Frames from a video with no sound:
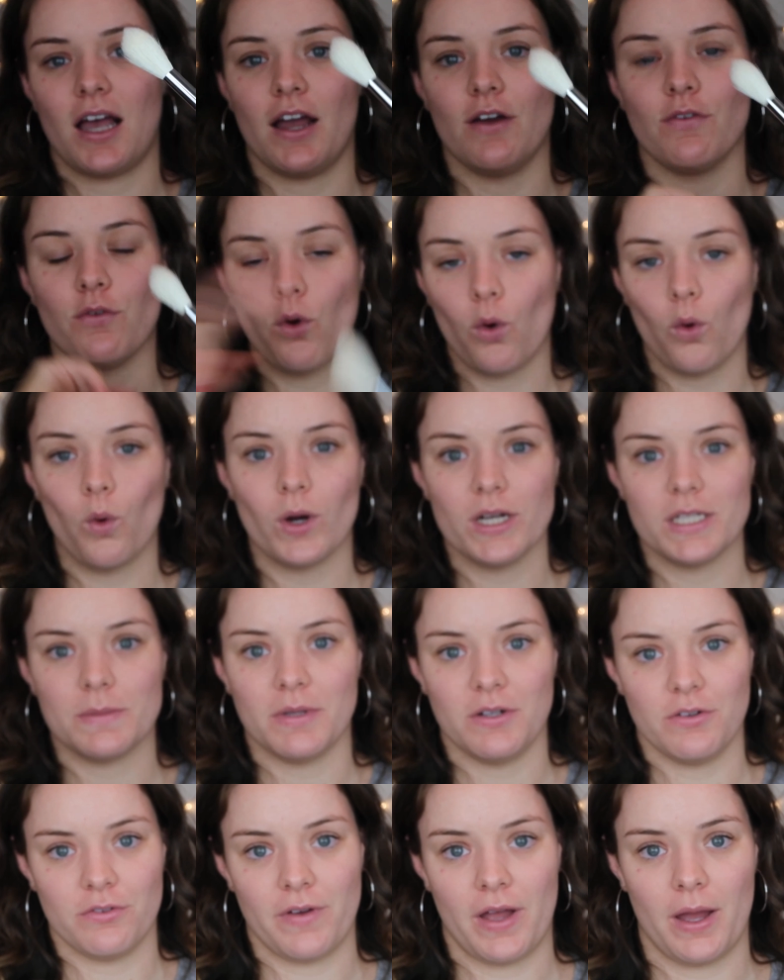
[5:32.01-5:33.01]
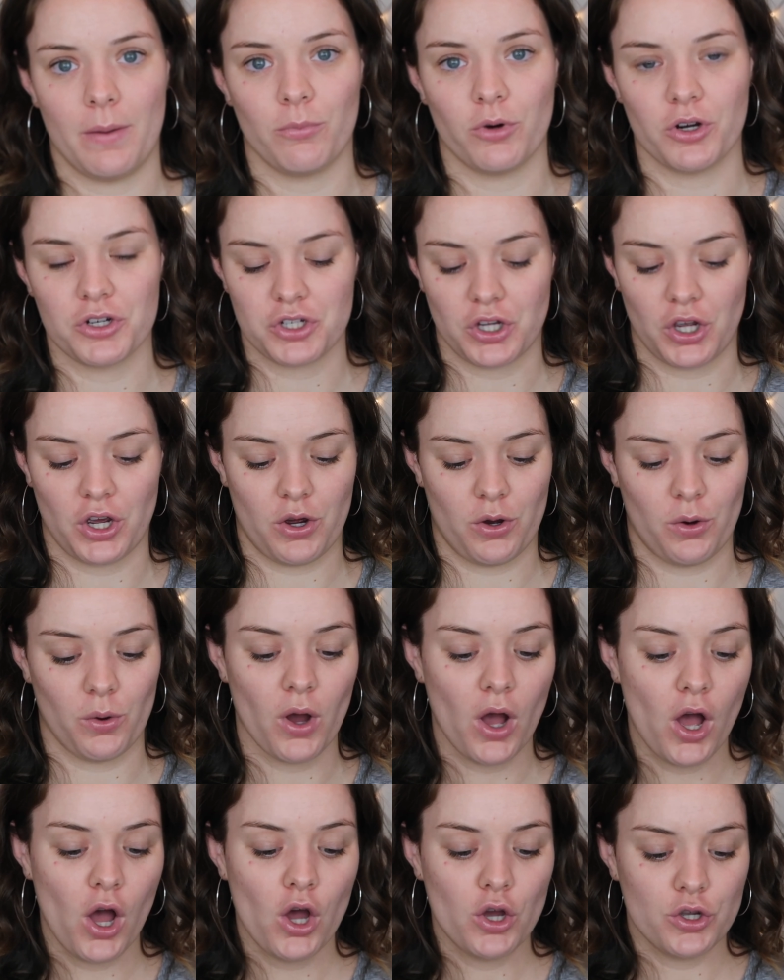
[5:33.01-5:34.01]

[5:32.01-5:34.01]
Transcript: I've always been a fan brush girl.